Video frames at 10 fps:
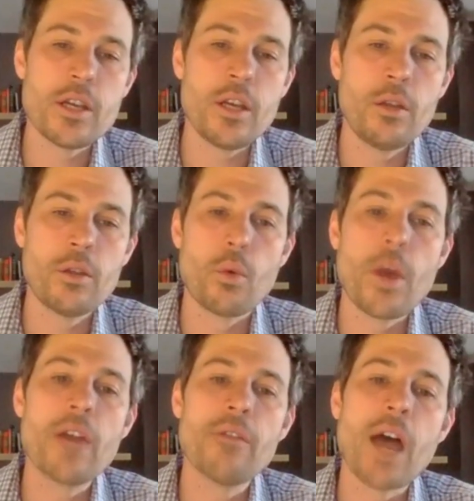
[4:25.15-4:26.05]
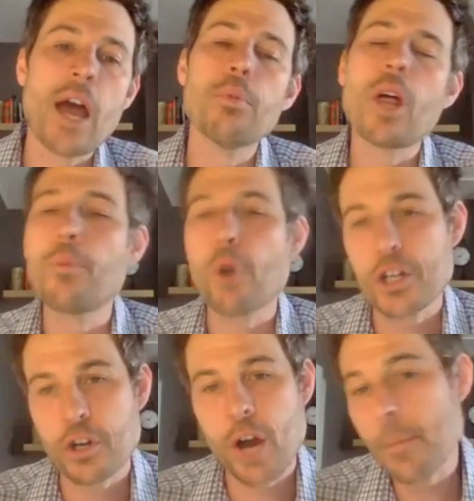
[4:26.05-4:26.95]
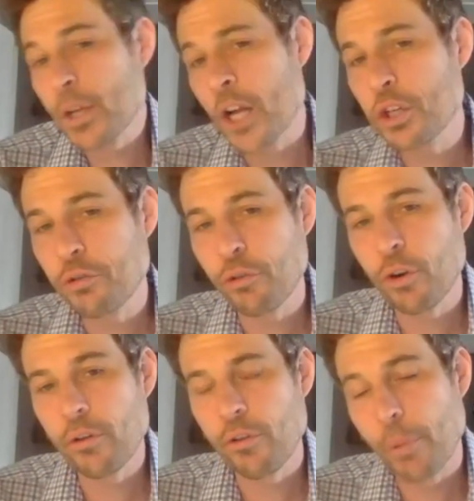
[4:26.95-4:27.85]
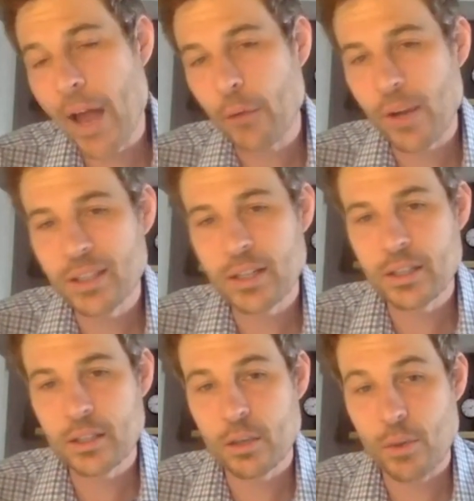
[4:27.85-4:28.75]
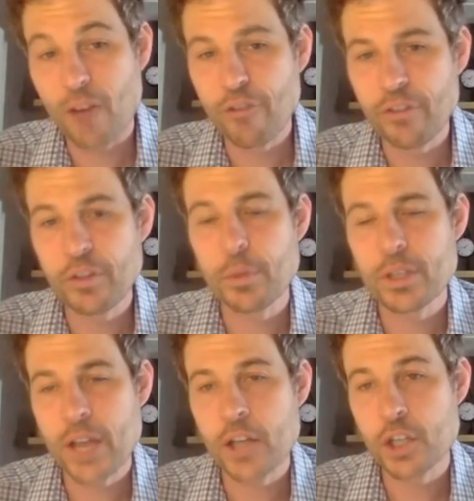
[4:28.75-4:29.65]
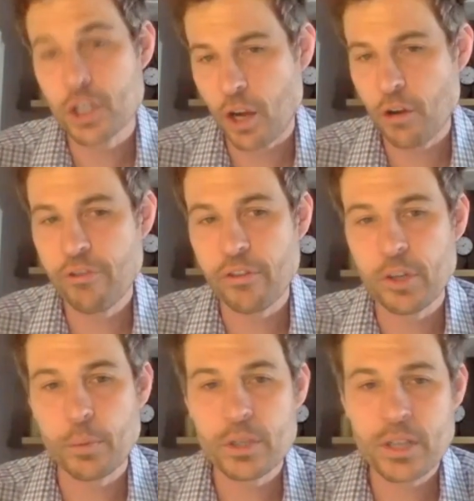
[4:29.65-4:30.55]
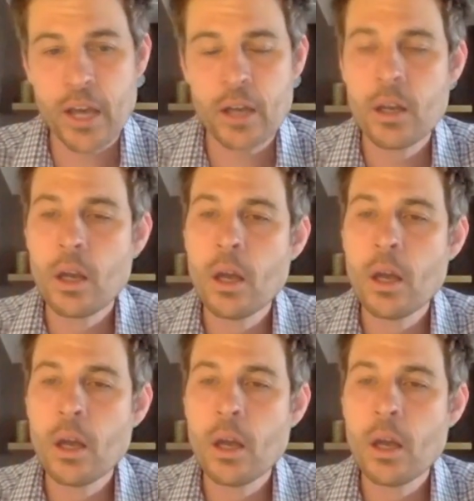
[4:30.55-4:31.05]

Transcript: the rate of high blood pressure or hypertension for Black residents is around 50%, just under 50%.